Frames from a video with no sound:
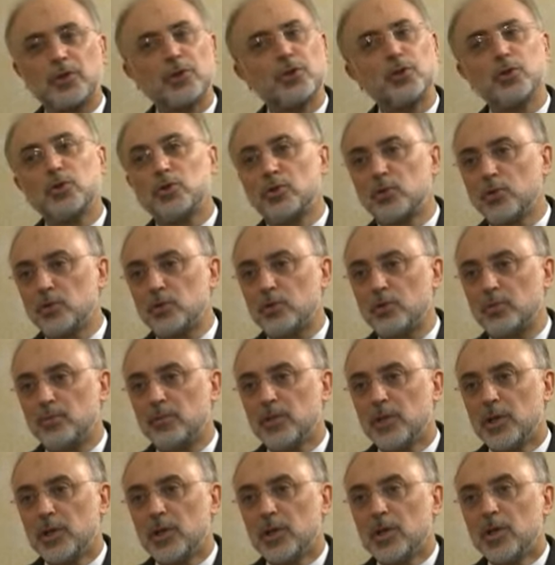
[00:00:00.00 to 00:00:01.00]
what do?
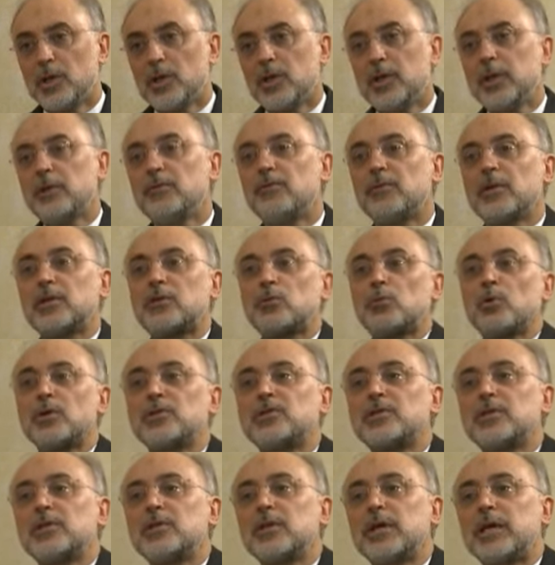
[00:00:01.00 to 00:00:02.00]
It
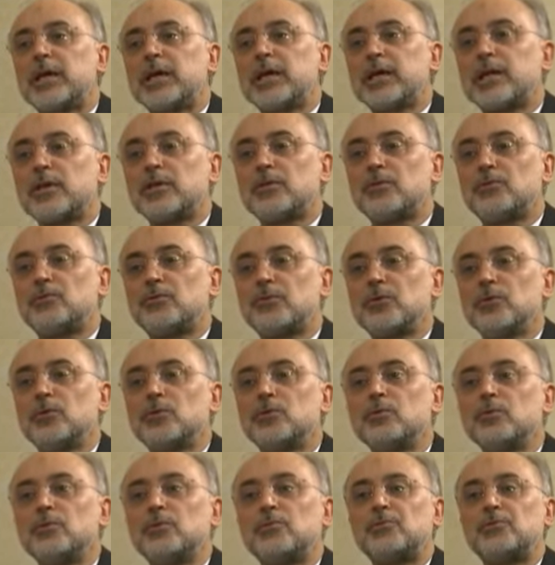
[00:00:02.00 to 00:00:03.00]
was in England
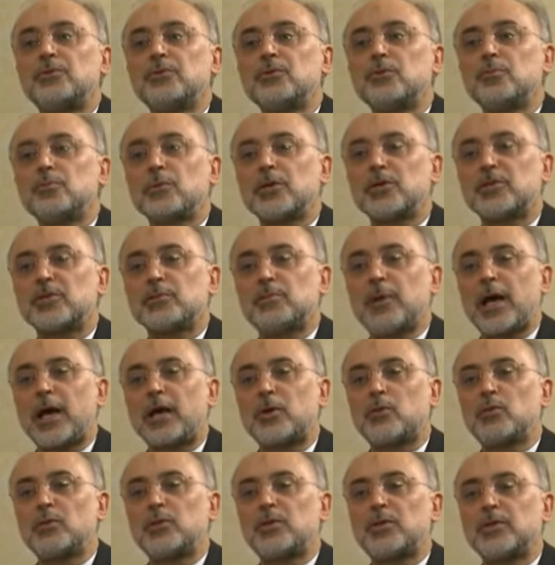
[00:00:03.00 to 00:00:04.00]
few months
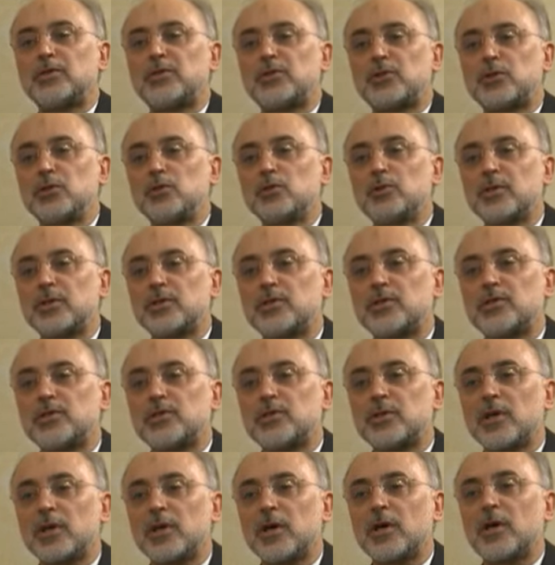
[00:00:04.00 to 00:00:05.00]
back when the
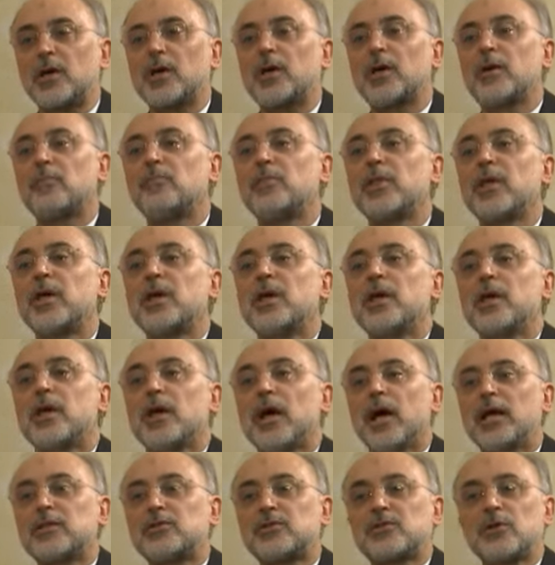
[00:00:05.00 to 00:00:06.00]
students
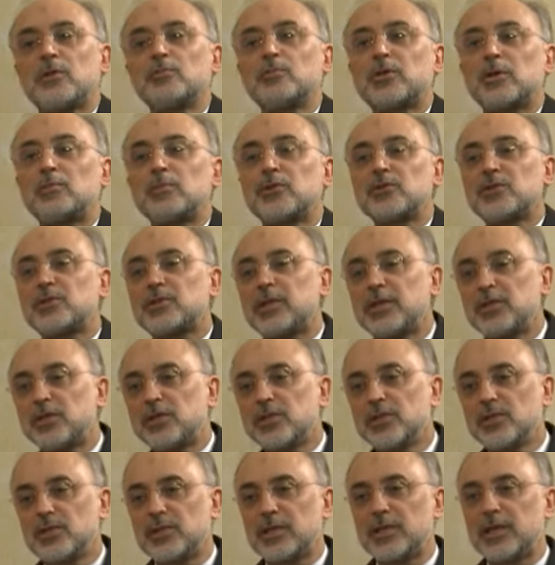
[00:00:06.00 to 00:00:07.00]
had some
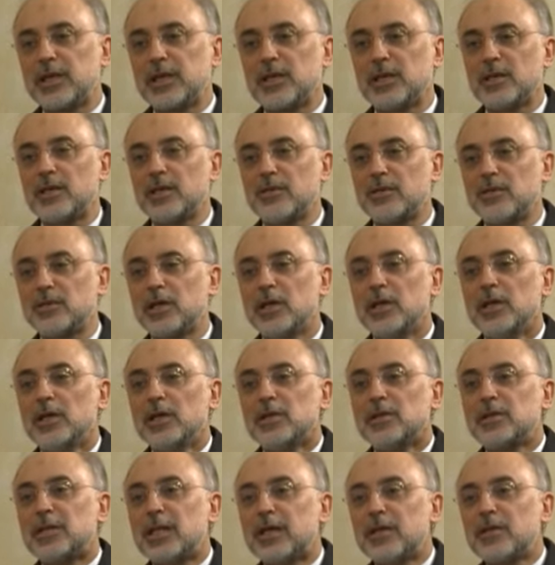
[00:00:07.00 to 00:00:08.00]
demonstrations in England,
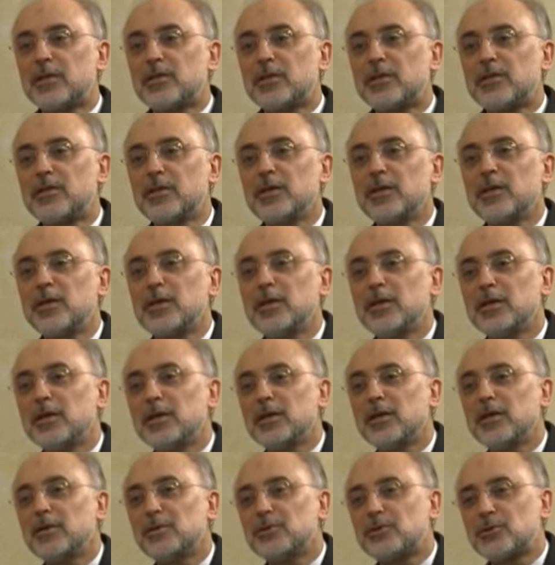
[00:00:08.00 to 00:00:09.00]
that
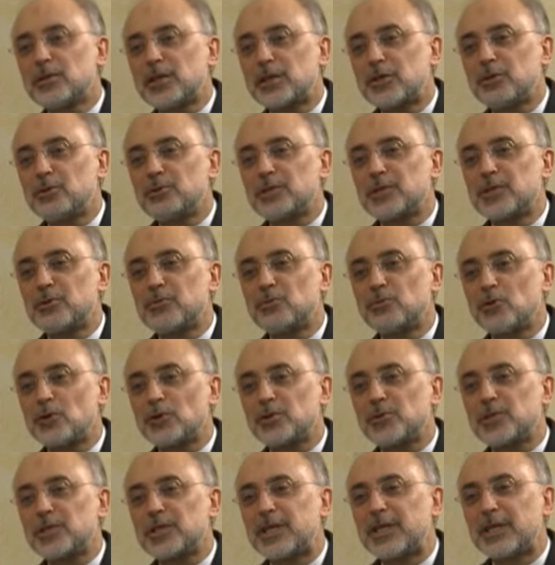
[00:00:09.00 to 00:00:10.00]
the security
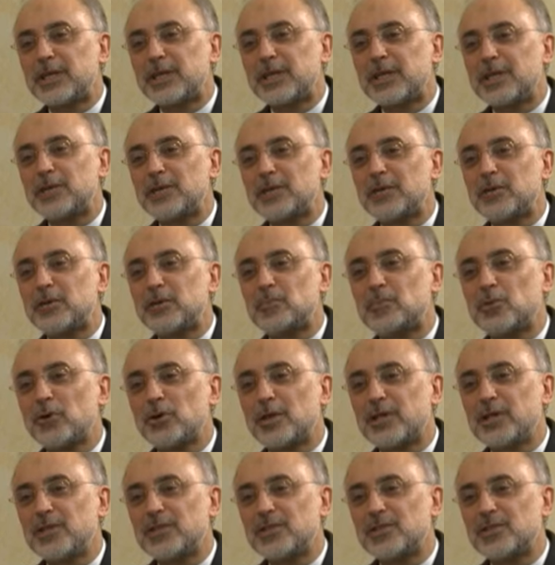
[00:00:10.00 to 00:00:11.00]
force in England and the
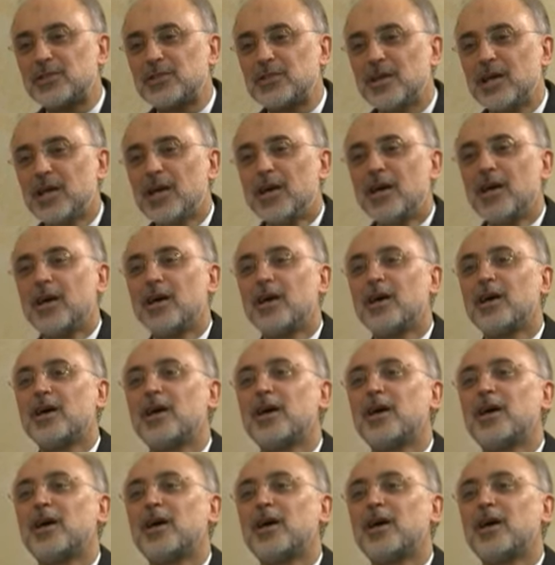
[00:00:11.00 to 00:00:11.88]
police, they